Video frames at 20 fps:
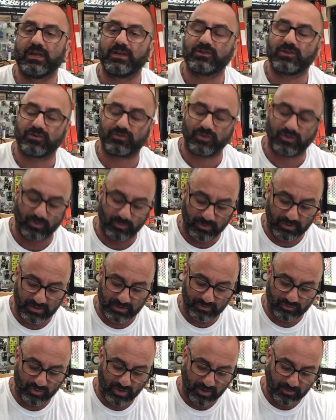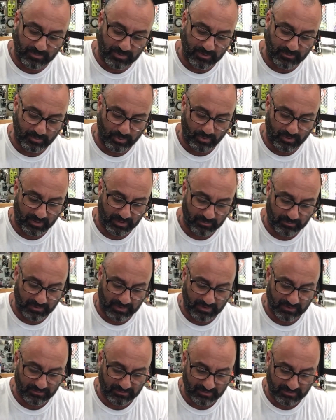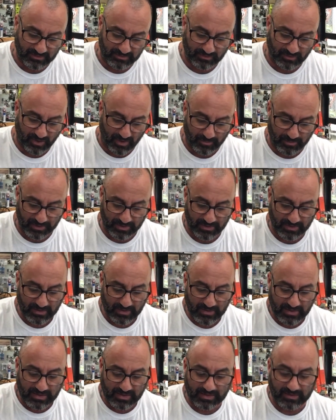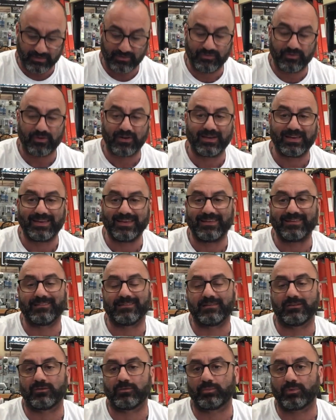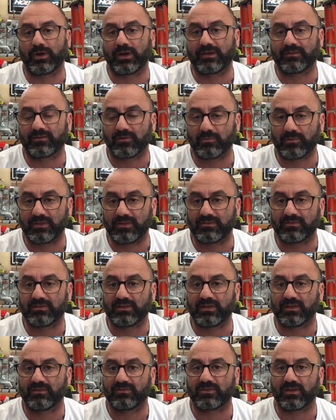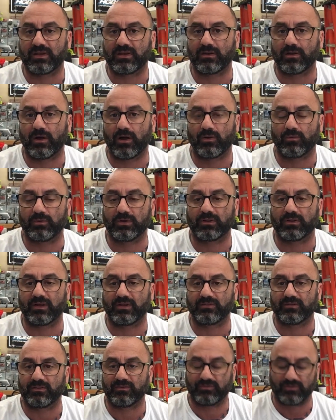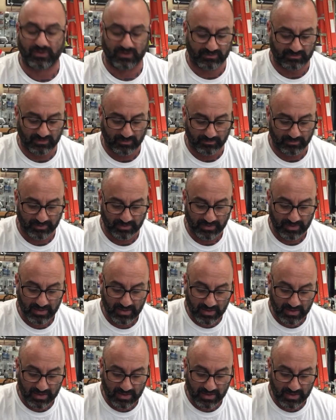just so that we can try to pinpoint it, because in this hobby, it is very easy to break some of these things and not realize that you've done something.